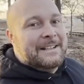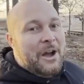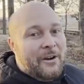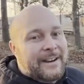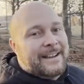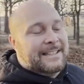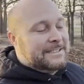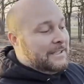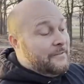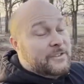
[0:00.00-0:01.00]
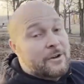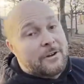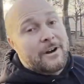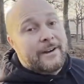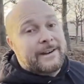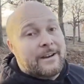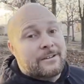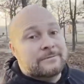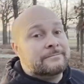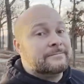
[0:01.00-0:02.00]
All right, guys, if you don't already
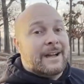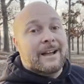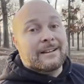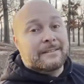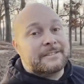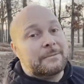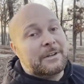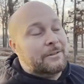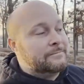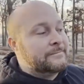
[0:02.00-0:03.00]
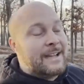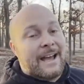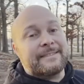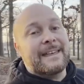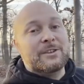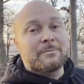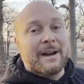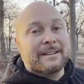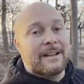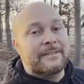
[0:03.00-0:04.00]
know, I love Seminole. I think you
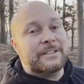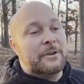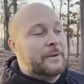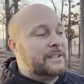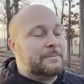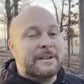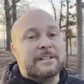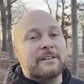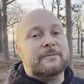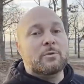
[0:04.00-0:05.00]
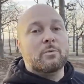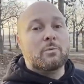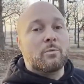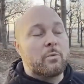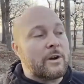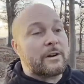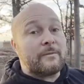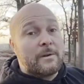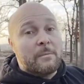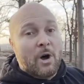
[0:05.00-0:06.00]
might love it too, especially if you work
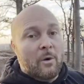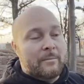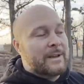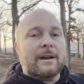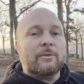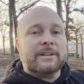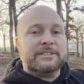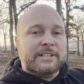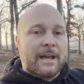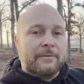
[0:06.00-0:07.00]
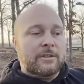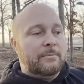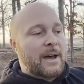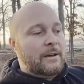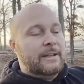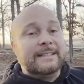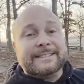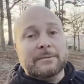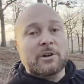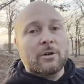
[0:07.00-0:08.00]
from home. I wanted to chat with you about in
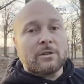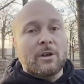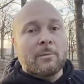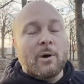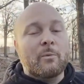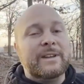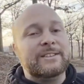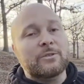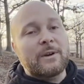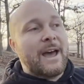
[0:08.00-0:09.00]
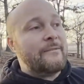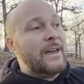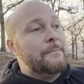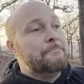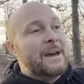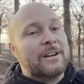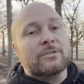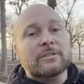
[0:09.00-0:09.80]
Seminole, Oklahoma. We do have a medical